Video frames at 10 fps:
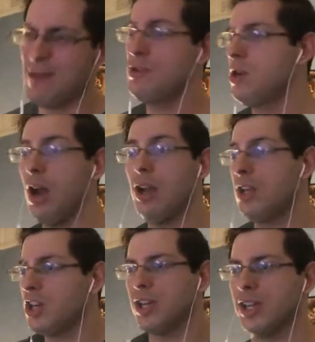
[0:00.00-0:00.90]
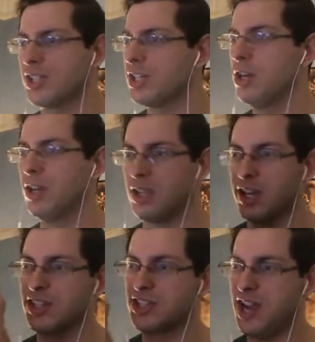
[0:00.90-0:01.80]
Oh, look at this! Look at
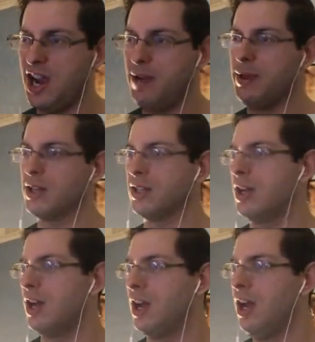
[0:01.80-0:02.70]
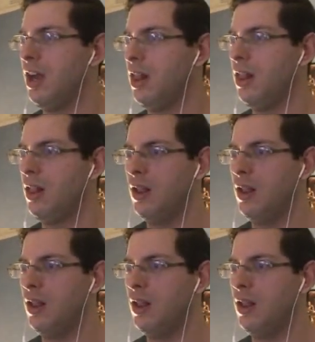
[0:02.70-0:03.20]
this! Stabbing the hell!